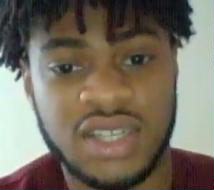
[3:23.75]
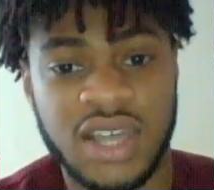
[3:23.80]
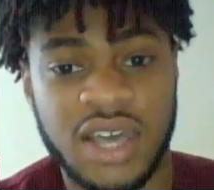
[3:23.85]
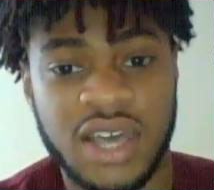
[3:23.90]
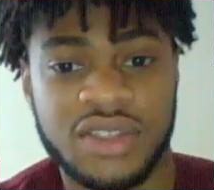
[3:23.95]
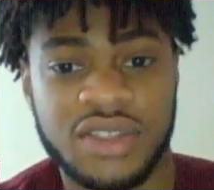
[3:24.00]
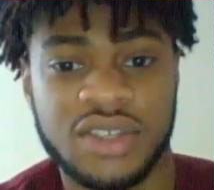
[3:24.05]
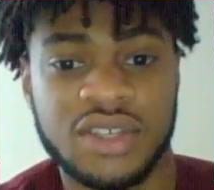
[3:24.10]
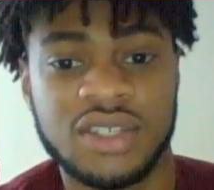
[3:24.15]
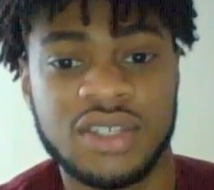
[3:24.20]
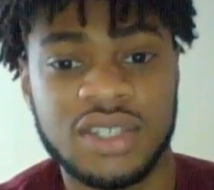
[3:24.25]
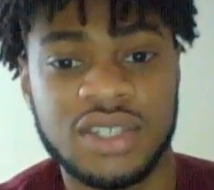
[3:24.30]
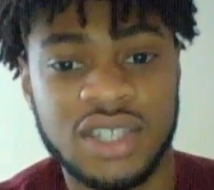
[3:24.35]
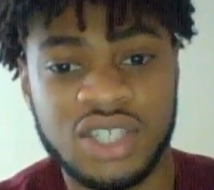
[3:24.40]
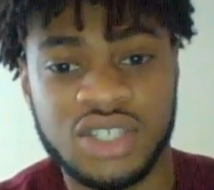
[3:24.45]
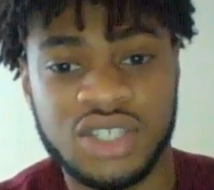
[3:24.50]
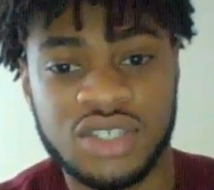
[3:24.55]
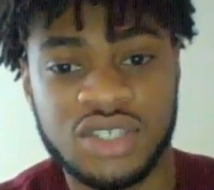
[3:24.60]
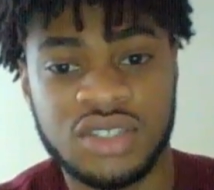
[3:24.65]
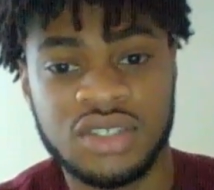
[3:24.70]
that the
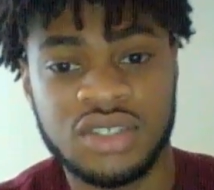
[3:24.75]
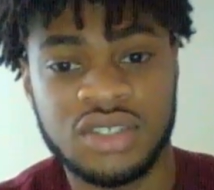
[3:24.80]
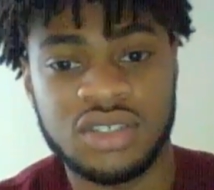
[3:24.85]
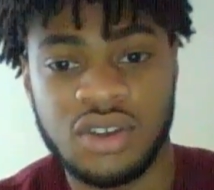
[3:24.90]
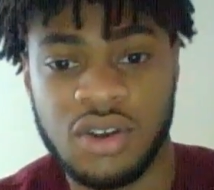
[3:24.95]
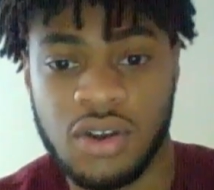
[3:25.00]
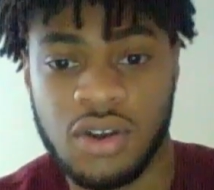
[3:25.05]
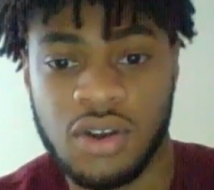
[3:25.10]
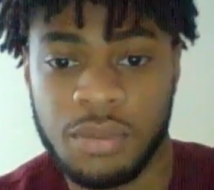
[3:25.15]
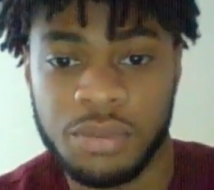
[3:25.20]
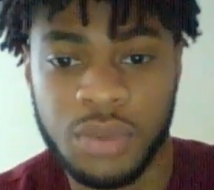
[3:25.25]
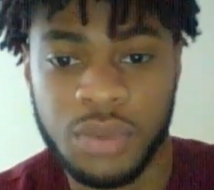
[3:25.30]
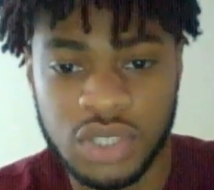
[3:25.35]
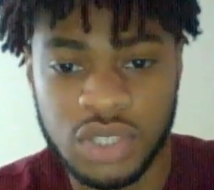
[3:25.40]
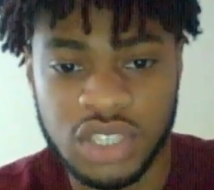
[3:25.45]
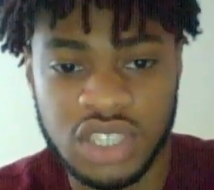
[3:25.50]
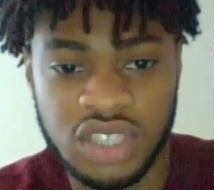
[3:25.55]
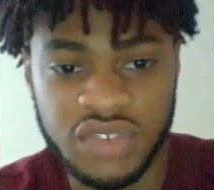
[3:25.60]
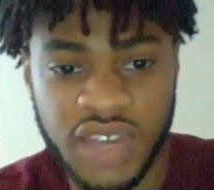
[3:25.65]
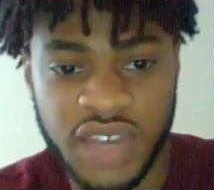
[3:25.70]
conditions are a
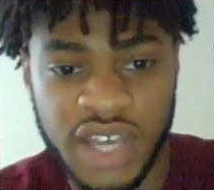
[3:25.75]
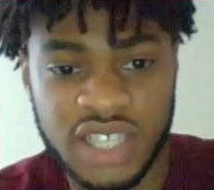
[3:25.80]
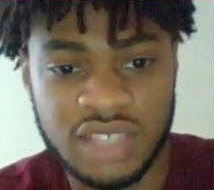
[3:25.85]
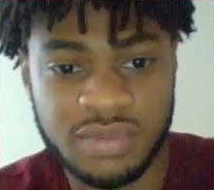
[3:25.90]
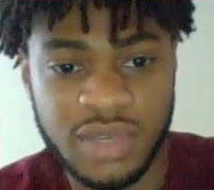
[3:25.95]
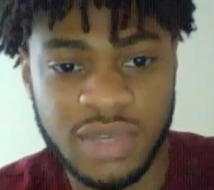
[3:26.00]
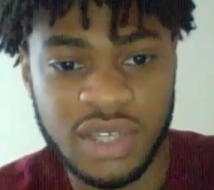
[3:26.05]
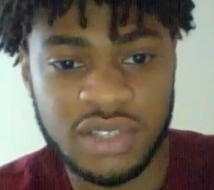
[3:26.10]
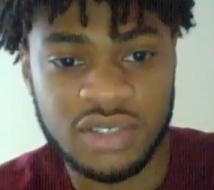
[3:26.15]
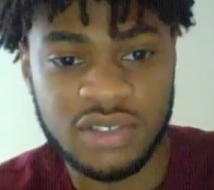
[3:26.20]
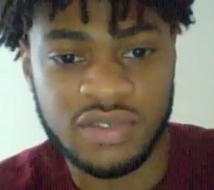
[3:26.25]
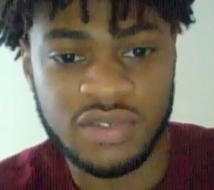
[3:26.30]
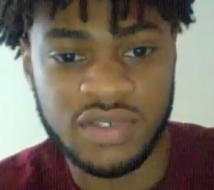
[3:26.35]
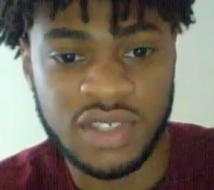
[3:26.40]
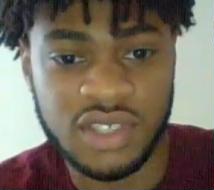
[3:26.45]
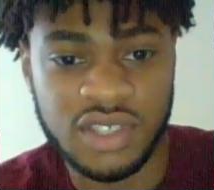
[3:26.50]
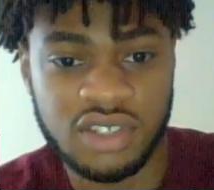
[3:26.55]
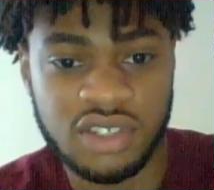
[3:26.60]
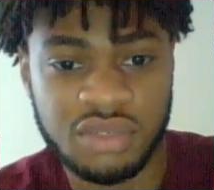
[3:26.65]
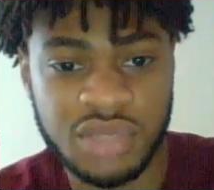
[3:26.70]
positive aspect of
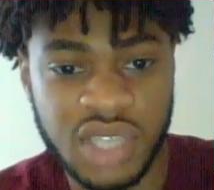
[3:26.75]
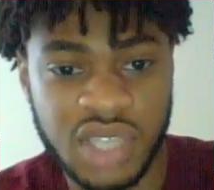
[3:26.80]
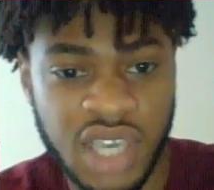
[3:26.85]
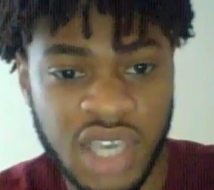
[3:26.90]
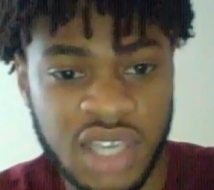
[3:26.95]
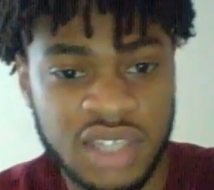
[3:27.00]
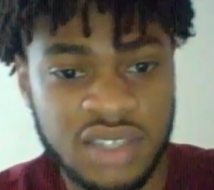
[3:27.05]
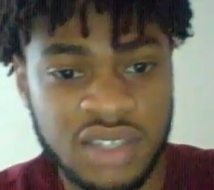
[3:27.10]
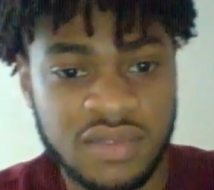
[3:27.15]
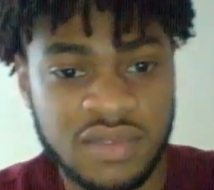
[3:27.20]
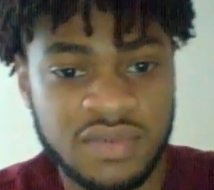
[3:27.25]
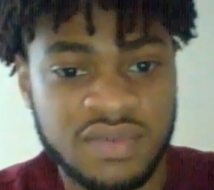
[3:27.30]
economic aid.